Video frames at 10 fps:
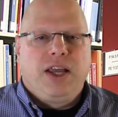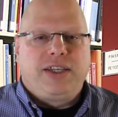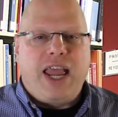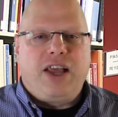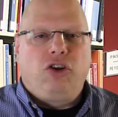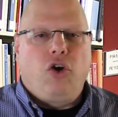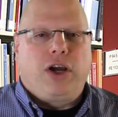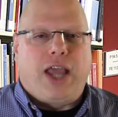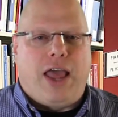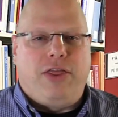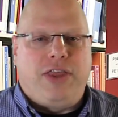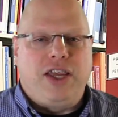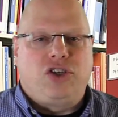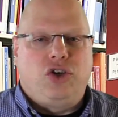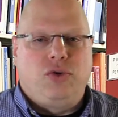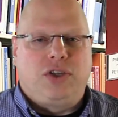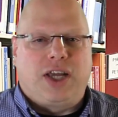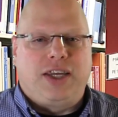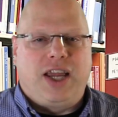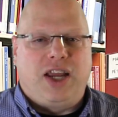Take a look at these two
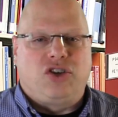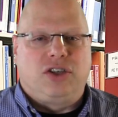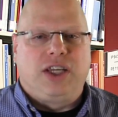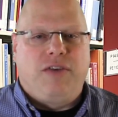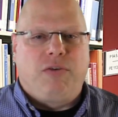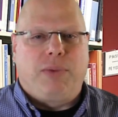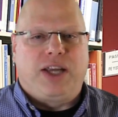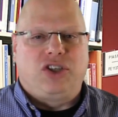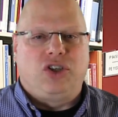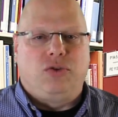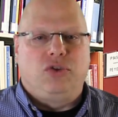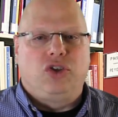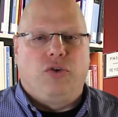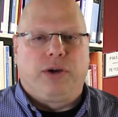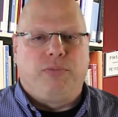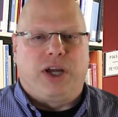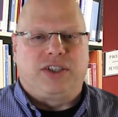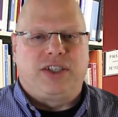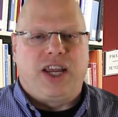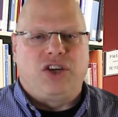citations given by students during
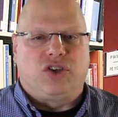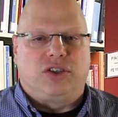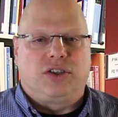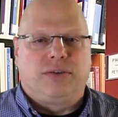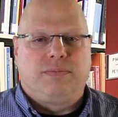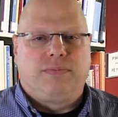presentations.